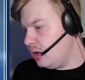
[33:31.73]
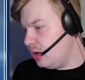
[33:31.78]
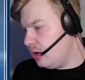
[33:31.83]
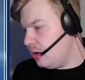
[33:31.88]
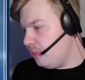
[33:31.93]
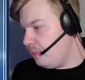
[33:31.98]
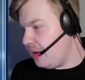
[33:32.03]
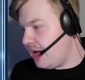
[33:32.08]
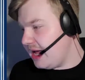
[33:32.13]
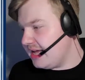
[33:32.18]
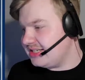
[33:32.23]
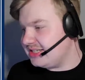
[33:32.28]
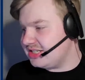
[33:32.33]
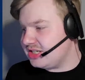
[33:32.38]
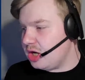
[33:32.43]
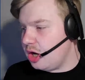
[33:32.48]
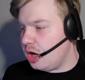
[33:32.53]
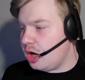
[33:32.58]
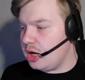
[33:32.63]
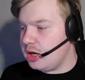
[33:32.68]
by
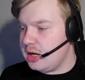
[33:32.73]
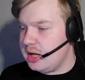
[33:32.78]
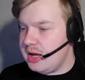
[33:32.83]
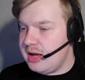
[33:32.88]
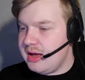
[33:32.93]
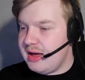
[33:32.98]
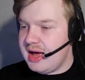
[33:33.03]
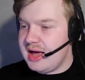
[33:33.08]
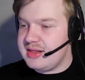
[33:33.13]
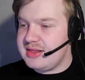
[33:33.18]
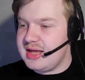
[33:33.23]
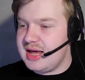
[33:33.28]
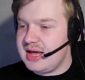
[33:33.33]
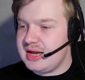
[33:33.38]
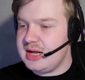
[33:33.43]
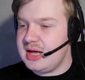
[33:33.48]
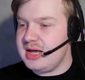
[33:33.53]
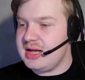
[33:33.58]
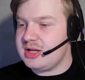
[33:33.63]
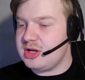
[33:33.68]
Scott. And then
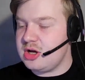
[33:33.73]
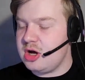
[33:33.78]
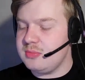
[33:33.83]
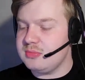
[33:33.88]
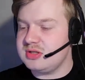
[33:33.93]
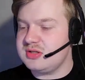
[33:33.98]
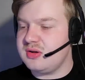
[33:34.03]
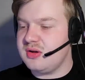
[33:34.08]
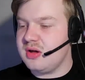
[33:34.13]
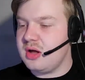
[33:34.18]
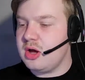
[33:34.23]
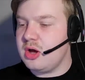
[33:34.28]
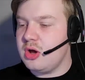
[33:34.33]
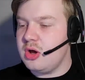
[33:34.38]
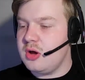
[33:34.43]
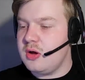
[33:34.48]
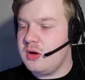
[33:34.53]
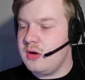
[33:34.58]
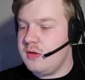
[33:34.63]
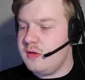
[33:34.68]
it comes
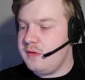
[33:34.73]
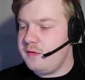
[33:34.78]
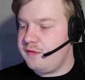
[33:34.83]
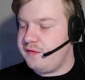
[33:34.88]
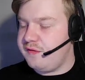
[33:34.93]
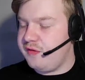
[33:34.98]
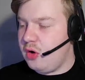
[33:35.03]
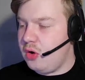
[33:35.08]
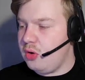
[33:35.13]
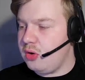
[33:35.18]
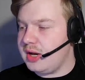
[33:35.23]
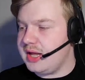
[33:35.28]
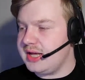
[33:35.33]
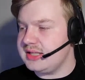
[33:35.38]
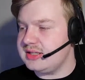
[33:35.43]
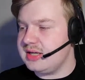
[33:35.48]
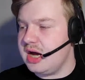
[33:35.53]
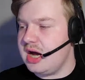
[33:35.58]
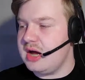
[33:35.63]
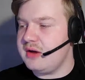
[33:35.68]
falling
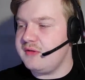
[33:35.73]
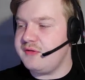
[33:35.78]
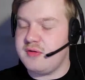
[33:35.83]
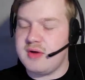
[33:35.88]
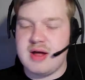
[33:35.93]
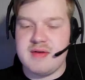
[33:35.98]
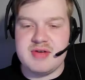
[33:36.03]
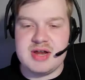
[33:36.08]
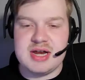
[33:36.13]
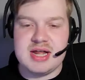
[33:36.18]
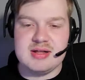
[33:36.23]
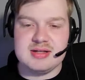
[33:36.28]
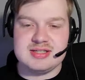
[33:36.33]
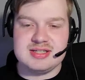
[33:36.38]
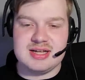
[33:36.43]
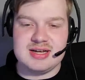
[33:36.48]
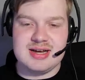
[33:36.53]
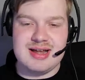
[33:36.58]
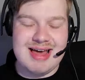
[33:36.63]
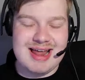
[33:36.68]
down for Evan
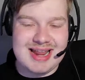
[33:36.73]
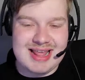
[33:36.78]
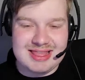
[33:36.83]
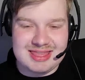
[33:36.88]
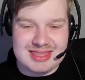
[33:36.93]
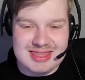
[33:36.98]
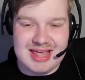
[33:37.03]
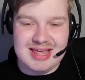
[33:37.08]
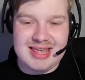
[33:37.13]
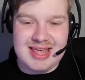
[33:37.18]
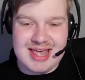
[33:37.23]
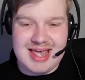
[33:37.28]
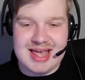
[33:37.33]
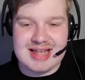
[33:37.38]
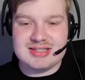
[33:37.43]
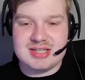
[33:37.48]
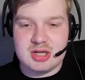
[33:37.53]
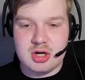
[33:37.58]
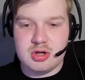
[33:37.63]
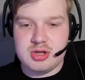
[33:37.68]
Nielsen. And I think he
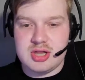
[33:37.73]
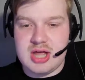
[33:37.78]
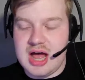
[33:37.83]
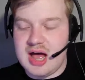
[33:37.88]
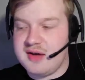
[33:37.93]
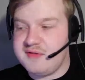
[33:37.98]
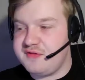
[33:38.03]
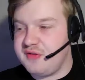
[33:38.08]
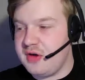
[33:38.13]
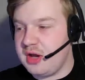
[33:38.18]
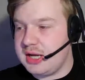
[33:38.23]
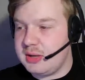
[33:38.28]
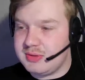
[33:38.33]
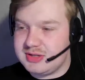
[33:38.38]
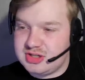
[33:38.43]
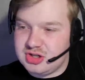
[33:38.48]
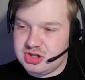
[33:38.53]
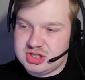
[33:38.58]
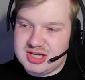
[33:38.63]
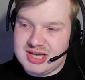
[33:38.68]
hits it on the half volley, which
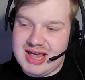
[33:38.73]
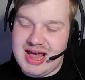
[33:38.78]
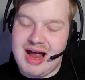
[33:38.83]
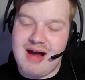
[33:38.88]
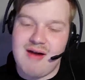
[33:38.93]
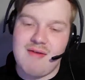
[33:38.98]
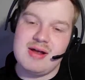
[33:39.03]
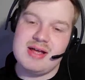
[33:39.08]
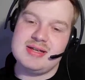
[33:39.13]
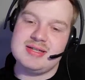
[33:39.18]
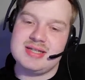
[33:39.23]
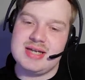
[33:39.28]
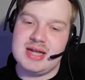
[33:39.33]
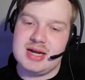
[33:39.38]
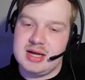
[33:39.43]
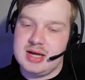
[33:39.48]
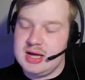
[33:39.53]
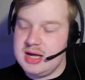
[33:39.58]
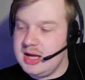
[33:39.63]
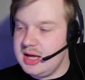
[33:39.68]
just carries it.
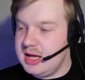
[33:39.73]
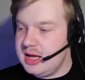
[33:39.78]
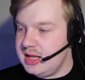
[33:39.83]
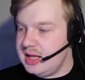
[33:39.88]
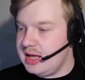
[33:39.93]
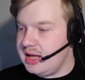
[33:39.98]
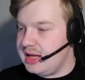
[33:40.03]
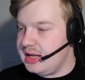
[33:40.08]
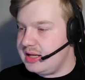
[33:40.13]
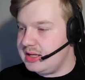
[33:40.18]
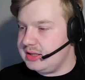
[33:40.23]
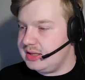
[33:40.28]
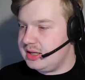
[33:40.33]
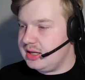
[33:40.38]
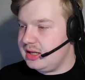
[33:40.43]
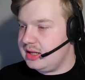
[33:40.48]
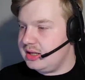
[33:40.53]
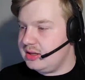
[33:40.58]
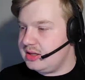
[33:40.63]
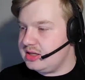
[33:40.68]
The
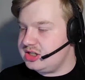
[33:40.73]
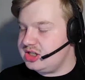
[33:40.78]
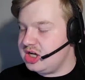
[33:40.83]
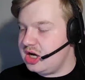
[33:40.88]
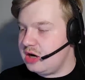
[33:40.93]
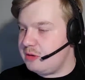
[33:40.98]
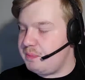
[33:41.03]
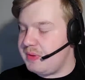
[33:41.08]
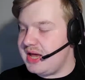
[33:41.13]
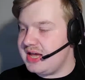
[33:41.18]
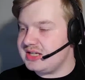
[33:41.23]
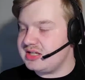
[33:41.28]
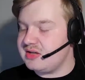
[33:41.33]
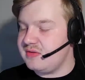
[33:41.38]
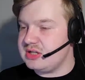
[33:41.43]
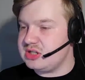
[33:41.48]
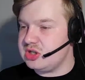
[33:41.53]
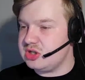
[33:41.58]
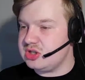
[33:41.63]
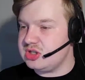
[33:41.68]
sheer pace of
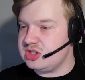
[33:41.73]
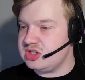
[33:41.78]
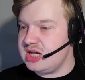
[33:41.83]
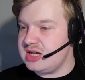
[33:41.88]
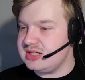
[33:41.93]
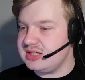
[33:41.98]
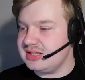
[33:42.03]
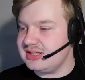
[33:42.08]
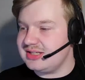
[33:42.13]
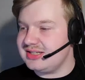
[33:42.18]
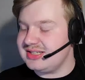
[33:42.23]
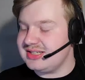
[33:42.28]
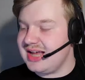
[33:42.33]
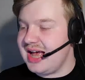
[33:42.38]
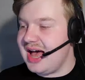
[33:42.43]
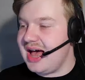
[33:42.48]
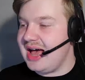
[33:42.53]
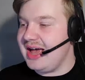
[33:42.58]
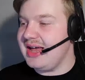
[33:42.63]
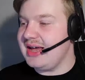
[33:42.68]
it just sees it
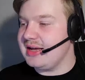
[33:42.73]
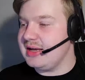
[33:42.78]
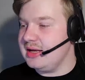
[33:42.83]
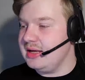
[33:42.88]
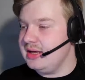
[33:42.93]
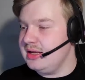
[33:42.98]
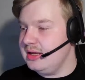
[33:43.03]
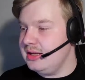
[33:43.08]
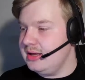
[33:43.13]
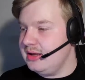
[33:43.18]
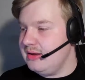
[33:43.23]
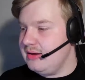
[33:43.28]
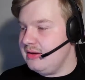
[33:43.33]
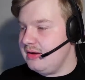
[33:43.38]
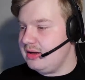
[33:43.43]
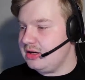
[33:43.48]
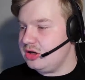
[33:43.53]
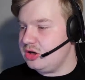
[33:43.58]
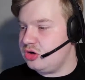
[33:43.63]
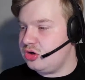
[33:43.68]
skying
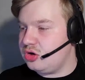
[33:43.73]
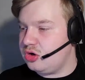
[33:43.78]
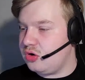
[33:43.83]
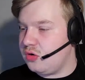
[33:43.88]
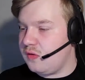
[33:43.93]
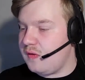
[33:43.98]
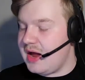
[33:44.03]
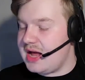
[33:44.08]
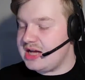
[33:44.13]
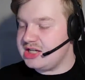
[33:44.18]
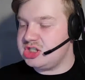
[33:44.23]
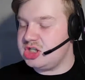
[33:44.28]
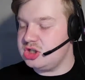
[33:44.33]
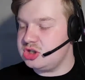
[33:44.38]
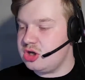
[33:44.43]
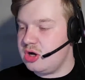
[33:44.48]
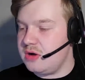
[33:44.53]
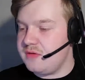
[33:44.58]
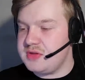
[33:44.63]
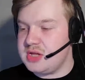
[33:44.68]
and crashes
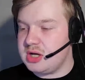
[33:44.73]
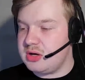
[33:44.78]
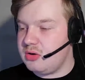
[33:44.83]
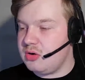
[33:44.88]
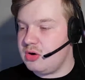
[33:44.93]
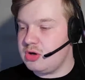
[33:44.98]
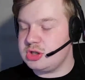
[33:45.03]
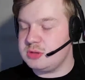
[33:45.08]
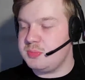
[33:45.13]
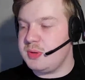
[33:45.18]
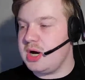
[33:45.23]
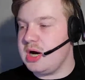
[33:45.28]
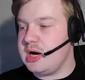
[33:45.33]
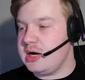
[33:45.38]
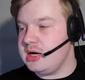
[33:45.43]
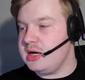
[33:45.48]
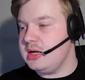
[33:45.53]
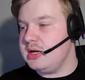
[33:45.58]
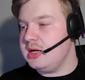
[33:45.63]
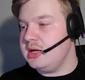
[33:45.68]
off the crossbar.
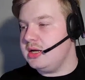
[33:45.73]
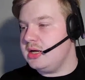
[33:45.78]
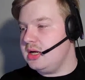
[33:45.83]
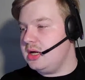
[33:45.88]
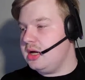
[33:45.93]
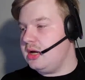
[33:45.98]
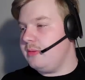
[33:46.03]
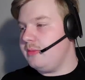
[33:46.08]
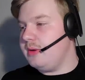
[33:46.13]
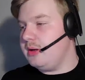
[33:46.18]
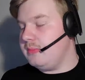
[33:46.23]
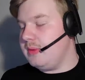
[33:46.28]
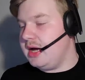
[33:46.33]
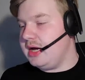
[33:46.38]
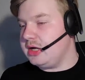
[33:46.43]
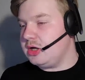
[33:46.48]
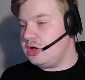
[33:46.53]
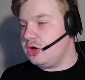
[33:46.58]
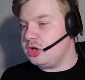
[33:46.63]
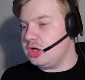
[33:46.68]
I mean, my
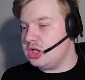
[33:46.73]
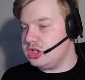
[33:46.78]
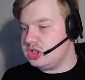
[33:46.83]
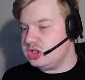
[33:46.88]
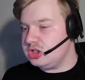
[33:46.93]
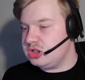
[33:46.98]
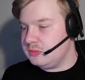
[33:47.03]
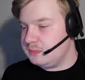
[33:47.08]
goodness.